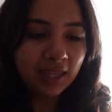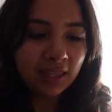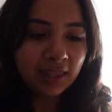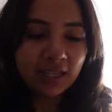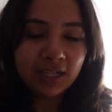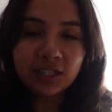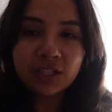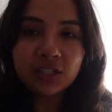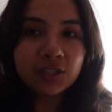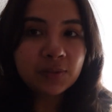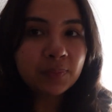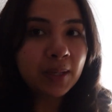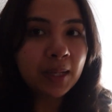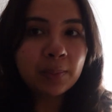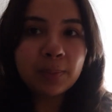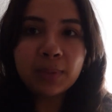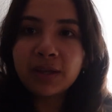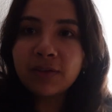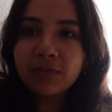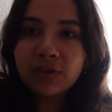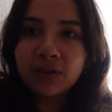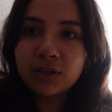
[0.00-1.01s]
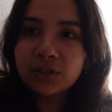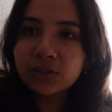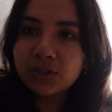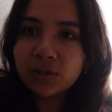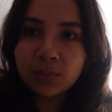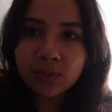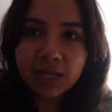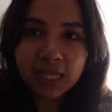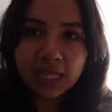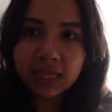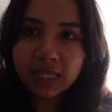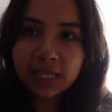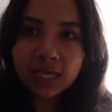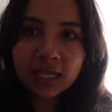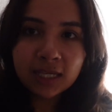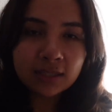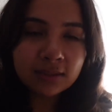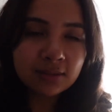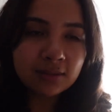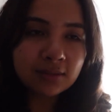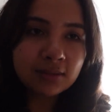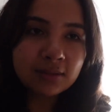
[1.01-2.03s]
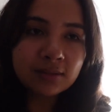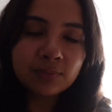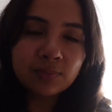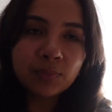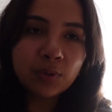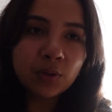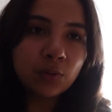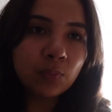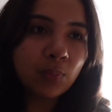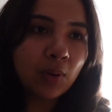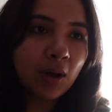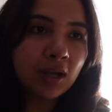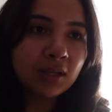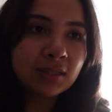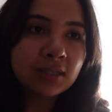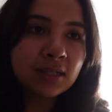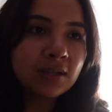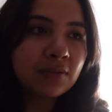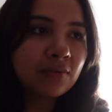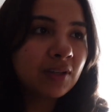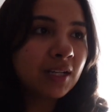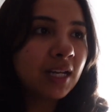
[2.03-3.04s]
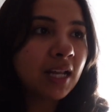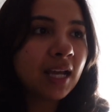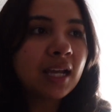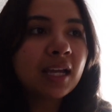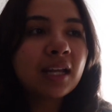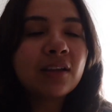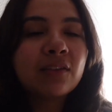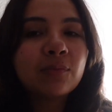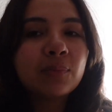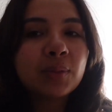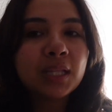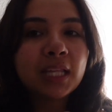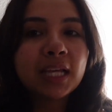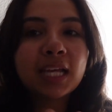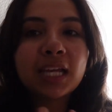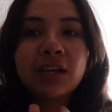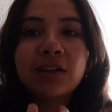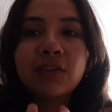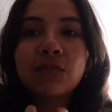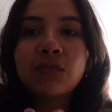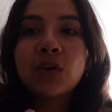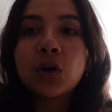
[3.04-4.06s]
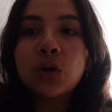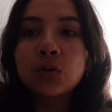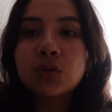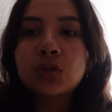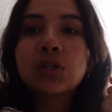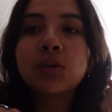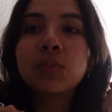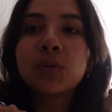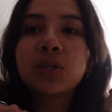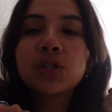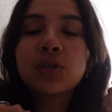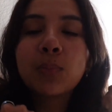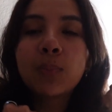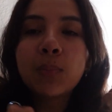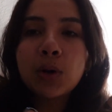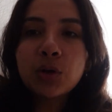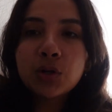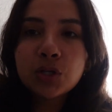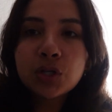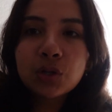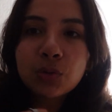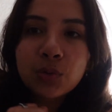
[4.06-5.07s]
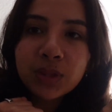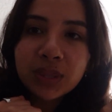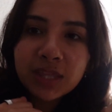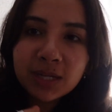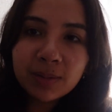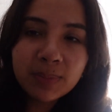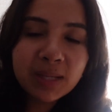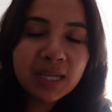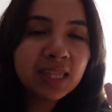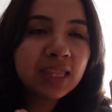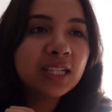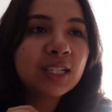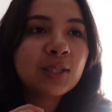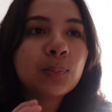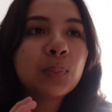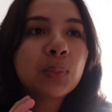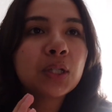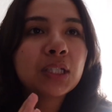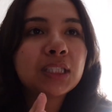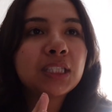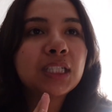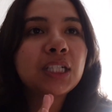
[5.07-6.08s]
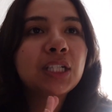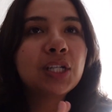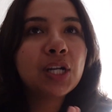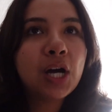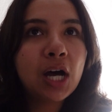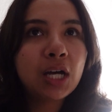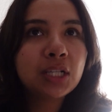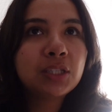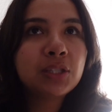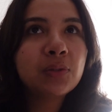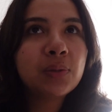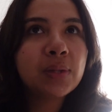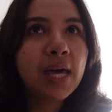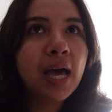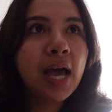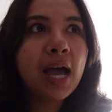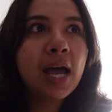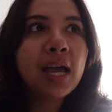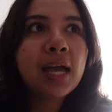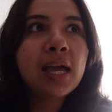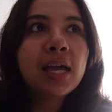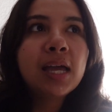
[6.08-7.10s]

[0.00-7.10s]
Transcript: they just made me feel so many things, both positive and negative, but like it invoked so much emotion within me, and this book did not do that.